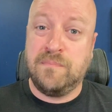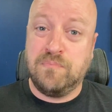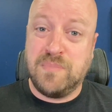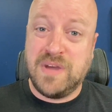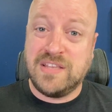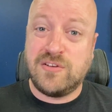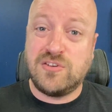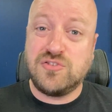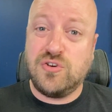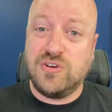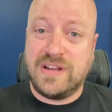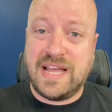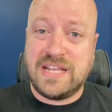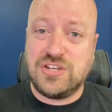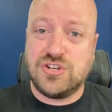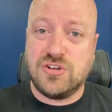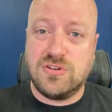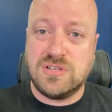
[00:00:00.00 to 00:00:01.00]
Because those
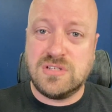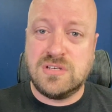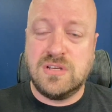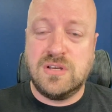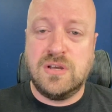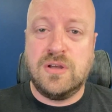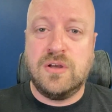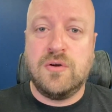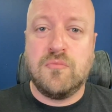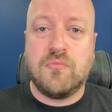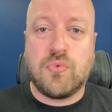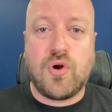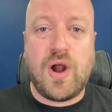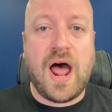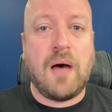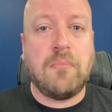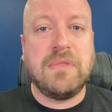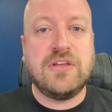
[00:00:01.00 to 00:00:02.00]
credentials
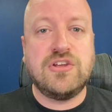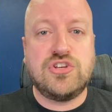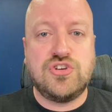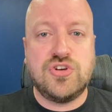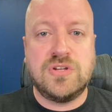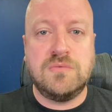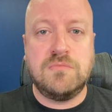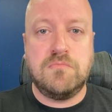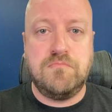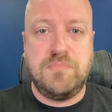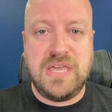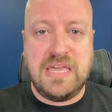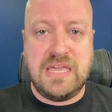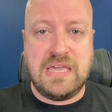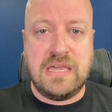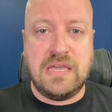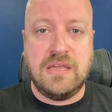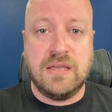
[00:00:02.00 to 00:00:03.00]
probably shouldn't
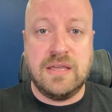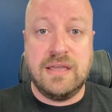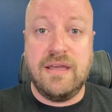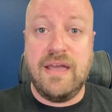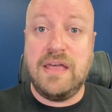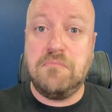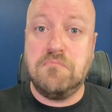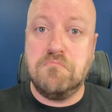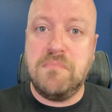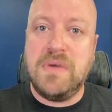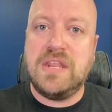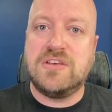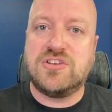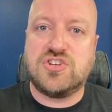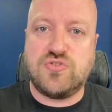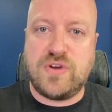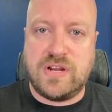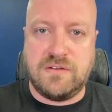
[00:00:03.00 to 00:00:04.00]
be
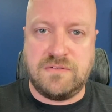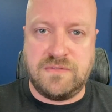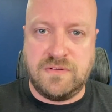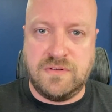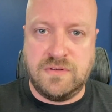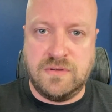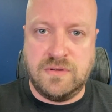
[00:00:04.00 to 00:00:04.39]
administrative.